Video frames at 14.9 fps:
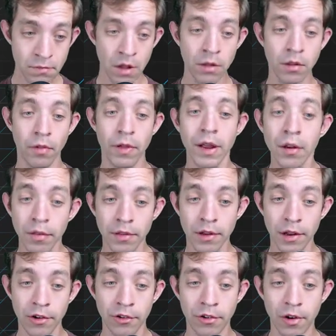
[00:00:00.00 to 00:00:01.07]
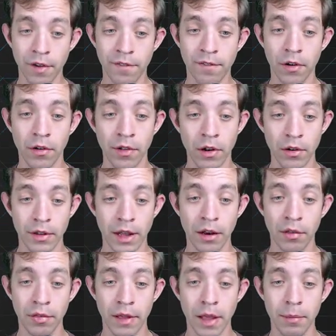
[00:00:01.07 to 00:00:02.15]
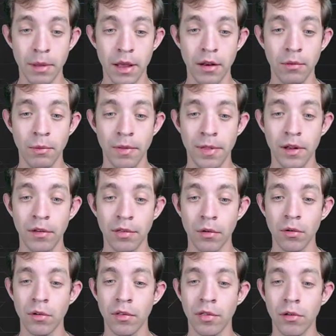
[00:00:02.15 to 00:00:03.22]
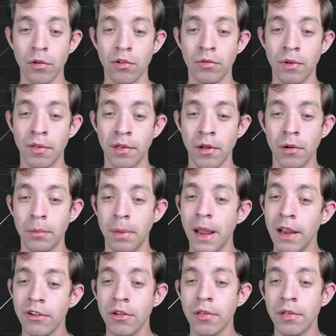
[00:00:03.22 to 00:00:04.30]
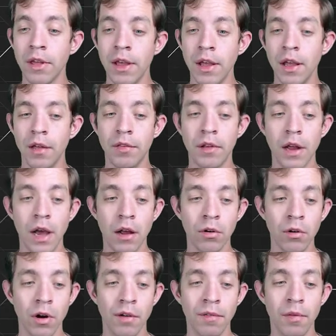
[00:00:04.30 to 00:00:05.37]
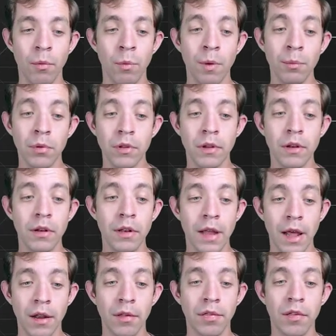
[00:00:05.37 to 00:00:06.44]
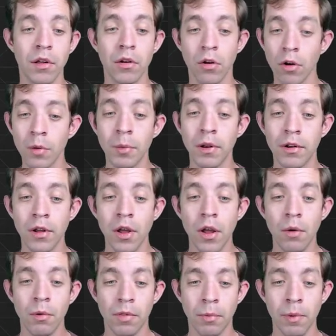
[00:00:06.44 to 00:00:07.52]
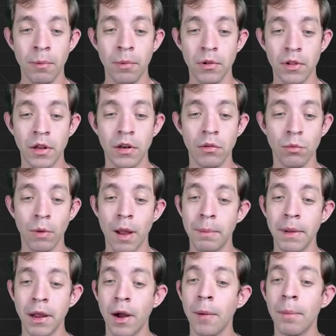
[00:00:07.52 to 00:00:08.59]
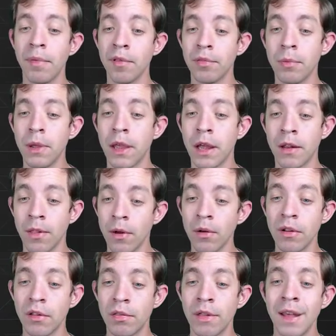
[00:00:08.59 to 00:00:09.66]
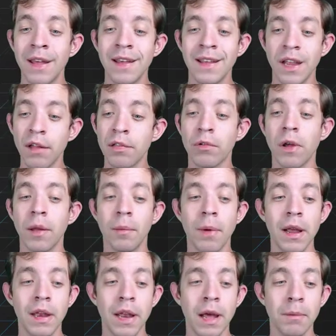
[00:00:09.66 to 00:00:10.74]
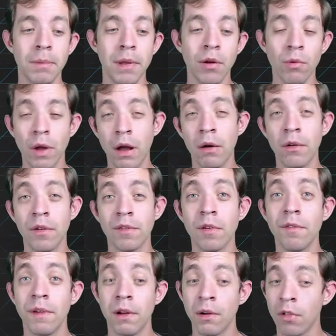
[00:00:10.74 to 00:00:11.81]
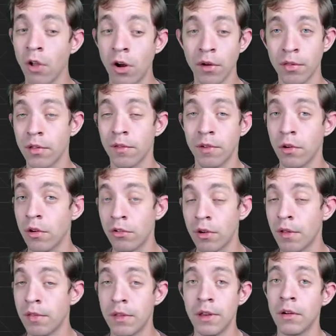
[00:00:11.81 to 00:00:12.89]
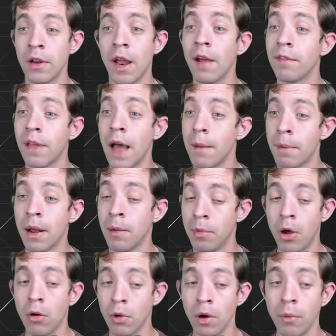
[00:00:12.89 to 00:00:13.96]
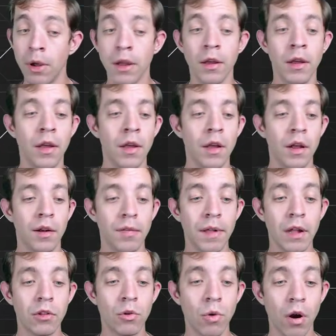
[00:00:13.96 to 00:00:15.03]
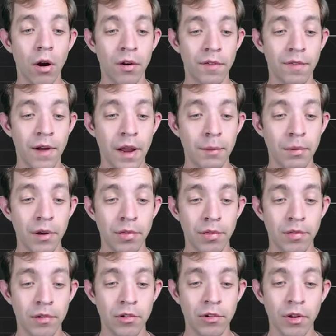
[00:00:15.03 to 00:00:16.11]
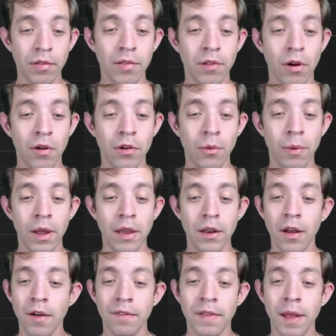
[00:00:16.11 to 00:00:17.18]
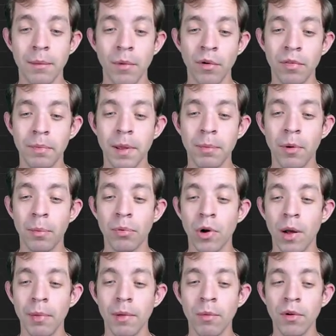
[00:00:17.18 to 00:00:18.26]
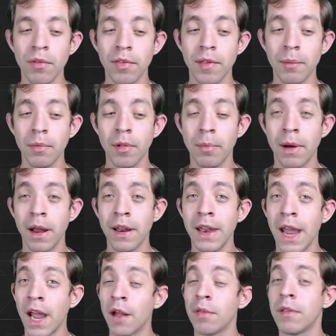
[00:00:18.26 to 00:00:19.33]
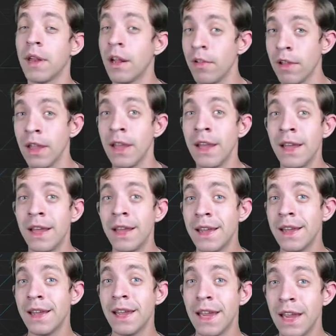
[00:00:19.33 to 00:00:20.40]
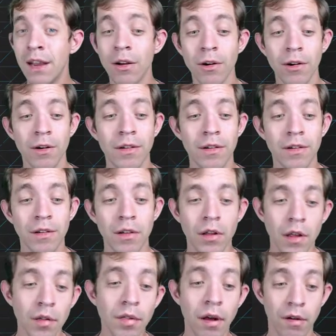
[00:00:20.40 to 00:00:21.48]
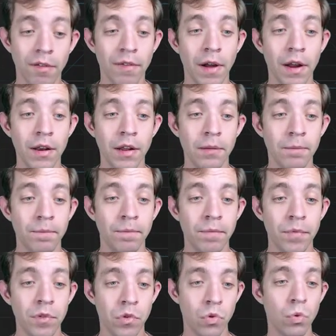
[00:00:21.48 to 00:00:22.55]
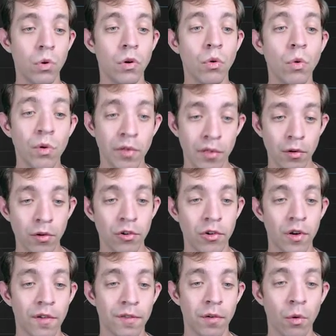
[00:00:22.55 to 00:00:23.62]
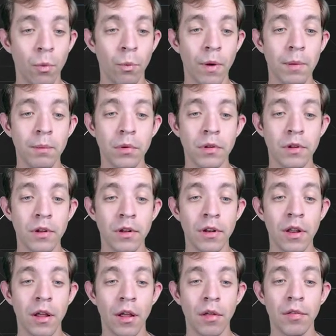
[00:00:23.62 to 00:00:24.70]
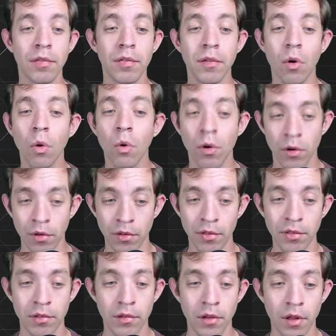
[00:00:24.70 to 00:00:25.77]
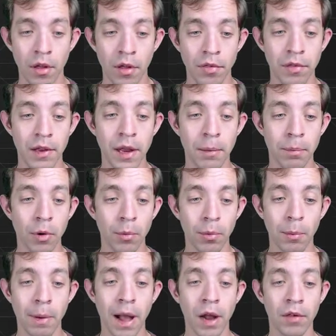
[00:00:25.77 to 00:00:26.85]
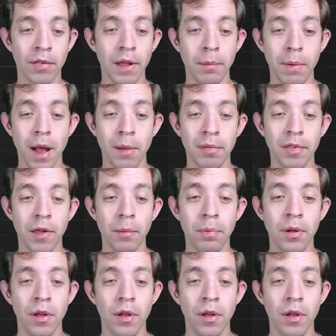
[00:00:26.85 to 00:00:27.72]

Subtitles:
The latest edition, a fun little tennis game hidden within certain search result pages, is in honor of the Wimbledon tennis tournament, with Wimbledon wrapping up this weekend, though this Easter egg might not be around for very long, so if you're interested, you're going to have to hop on the ball right away. It's not too hard to find, but it's just tucked away enough that most people probably won't stumble upon it accidentally. Here is how to find it. Do a Google search for Wimbledon scores. See that purple box that pops up?